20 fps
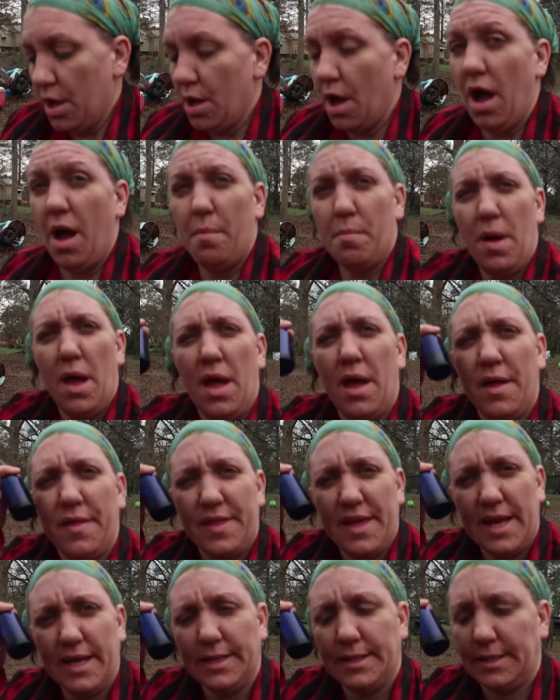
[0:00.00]
Um,
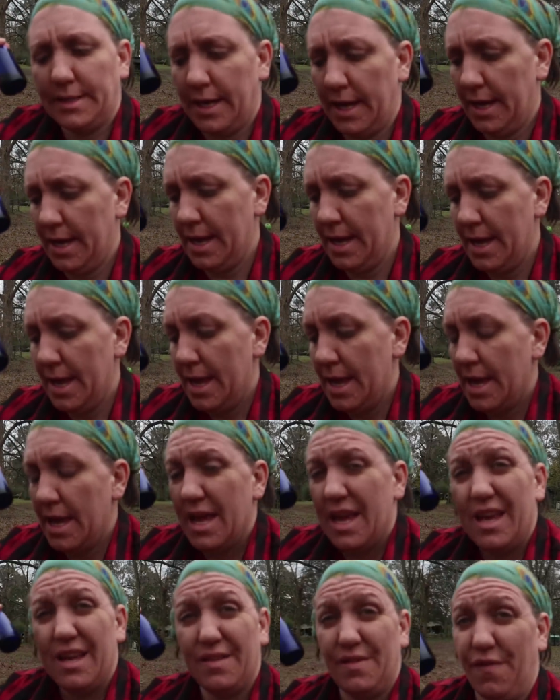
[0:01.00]
this
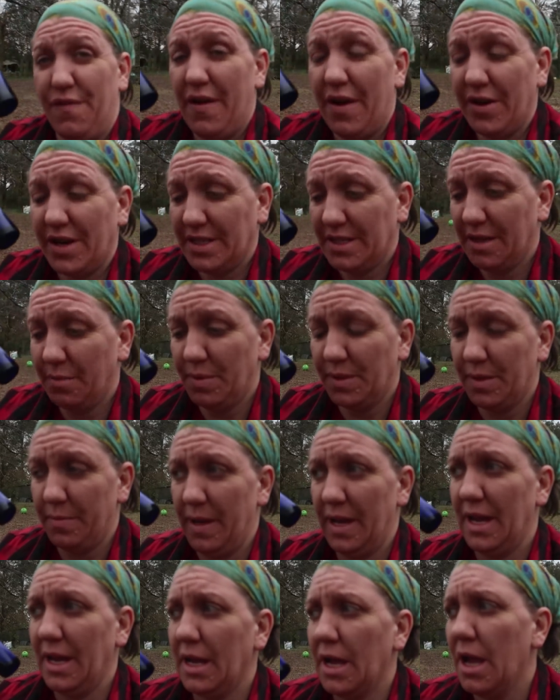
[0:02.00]
is very simple to
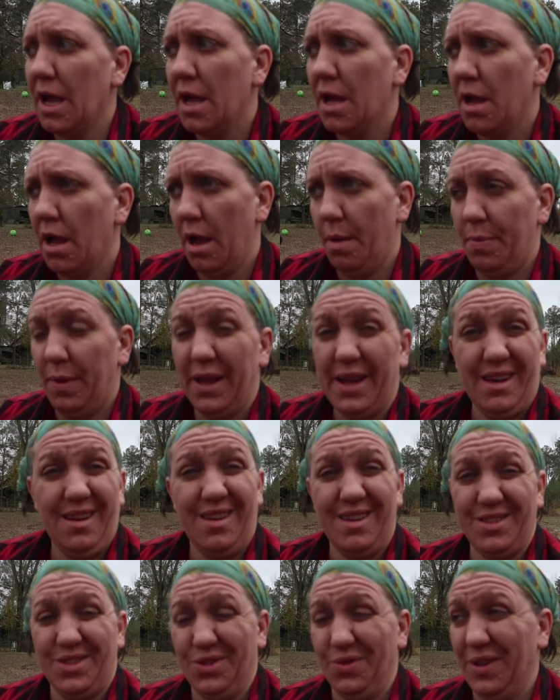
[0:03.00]
make. I plan
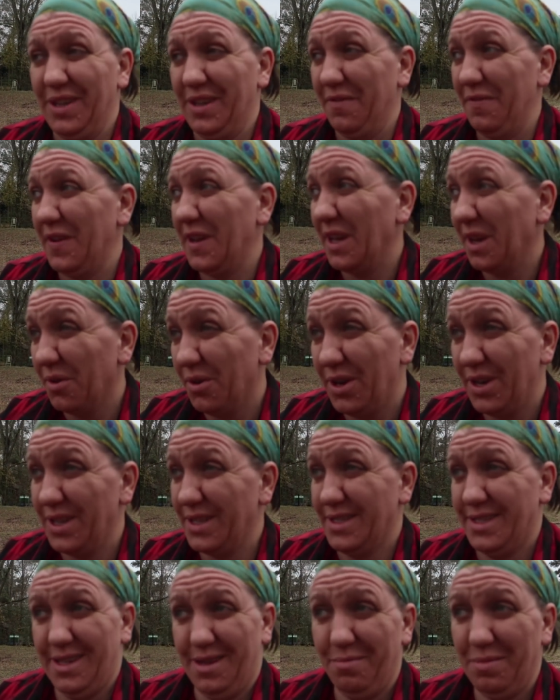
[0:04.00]
on doing a video on
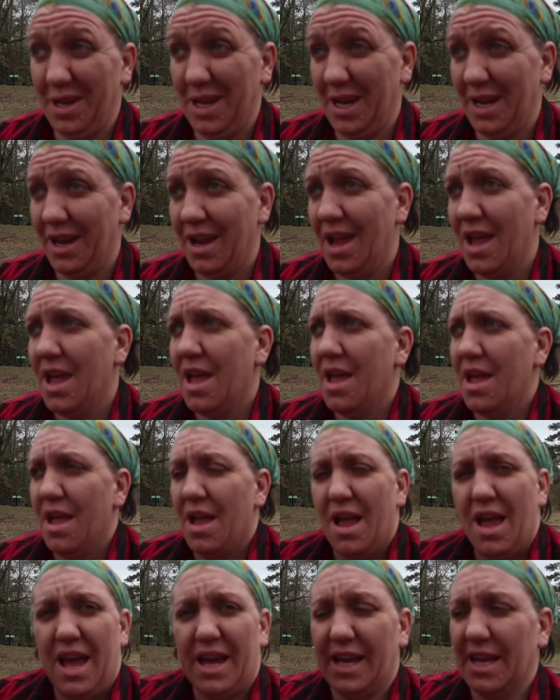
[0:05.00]
it someday,
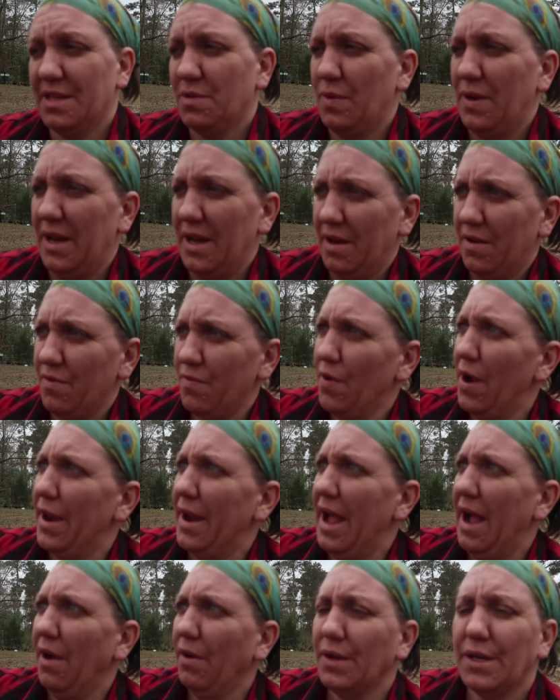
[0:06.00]
I guess when I
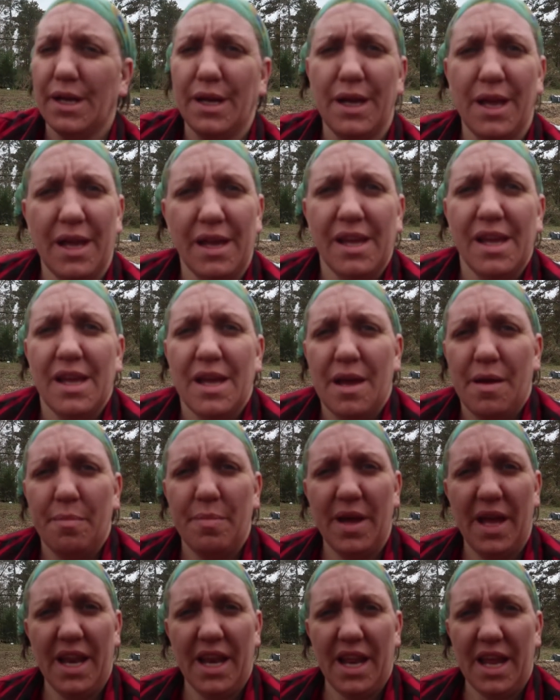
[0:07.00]
run out.
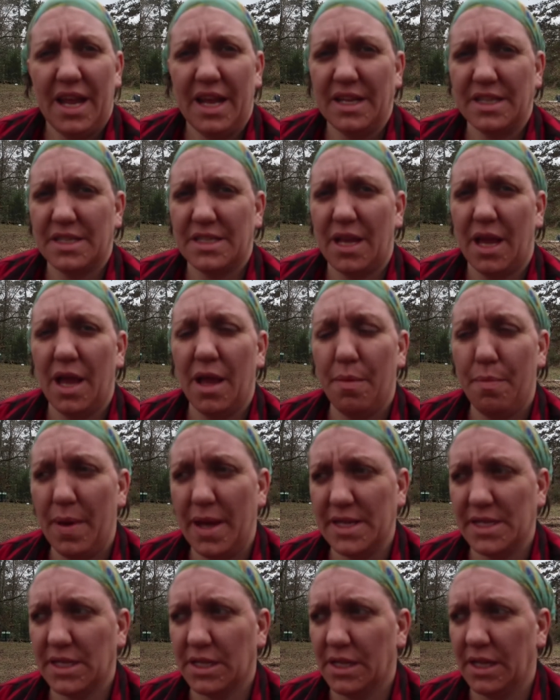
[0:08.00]
But it's
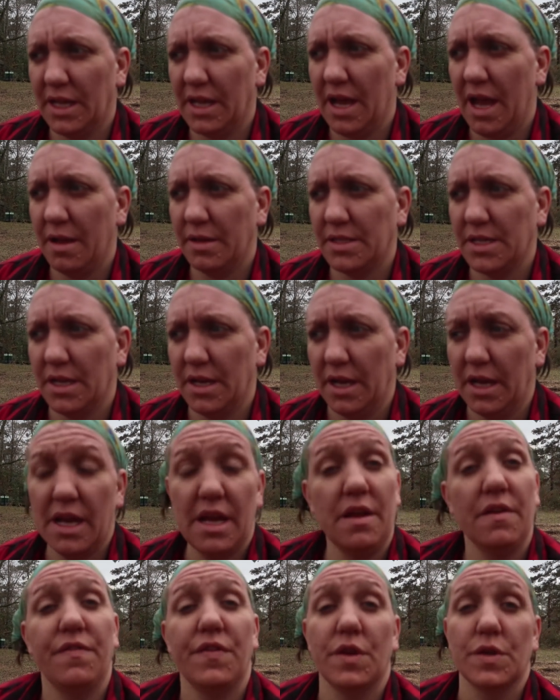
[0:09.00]
basically, I did a
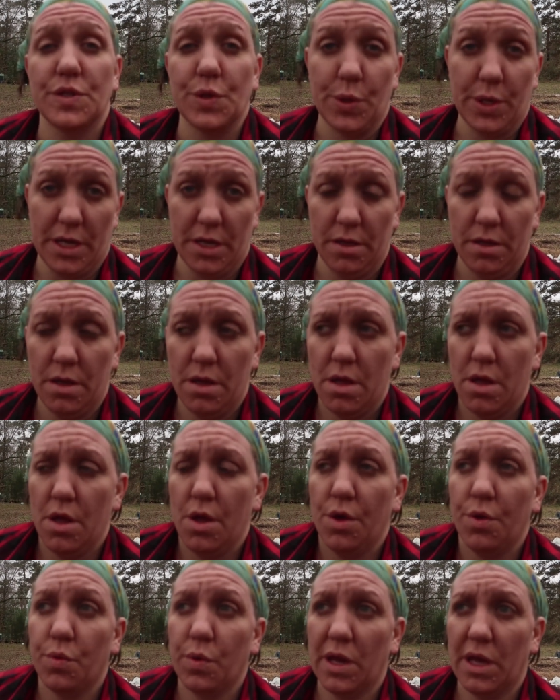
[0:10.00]
heat infused oil
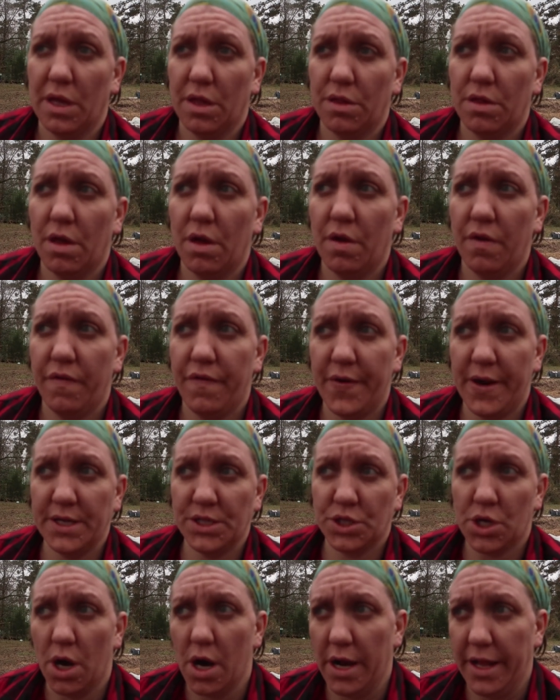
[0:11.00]
with
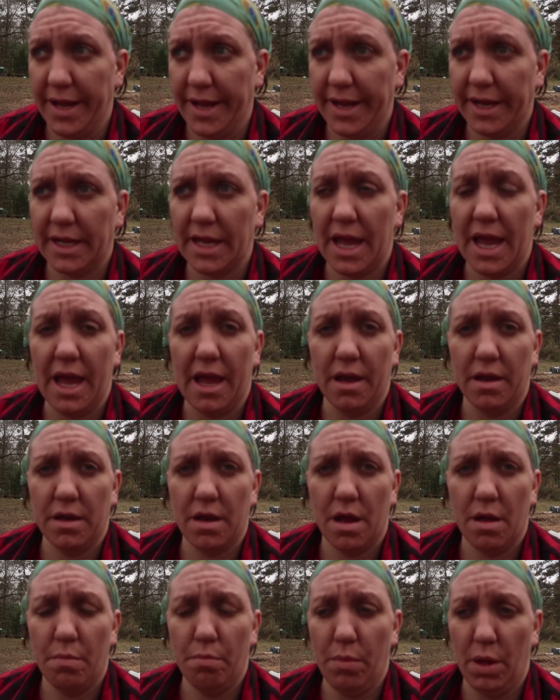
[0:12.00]
fresh garlic
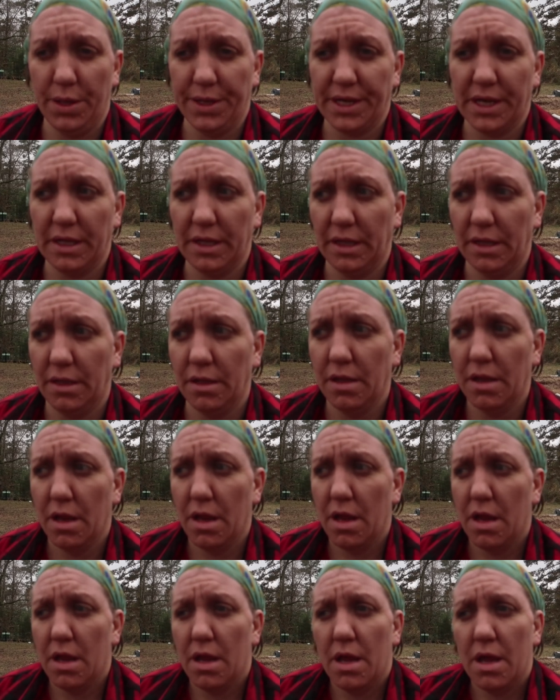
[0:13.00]
and mullion,
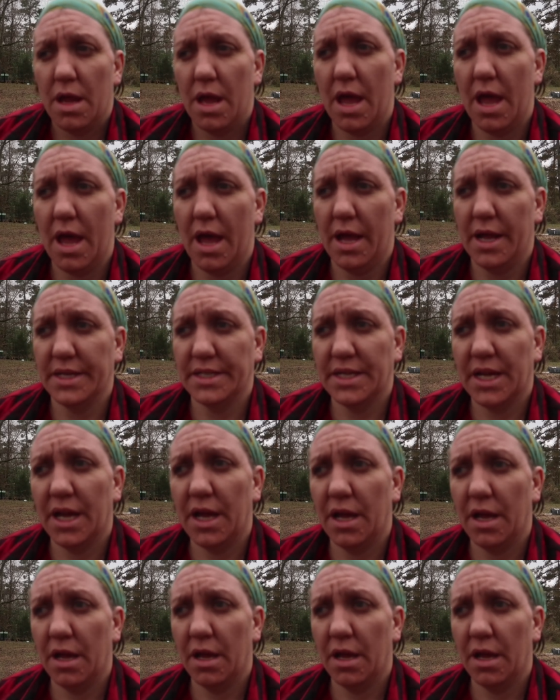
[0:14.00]
and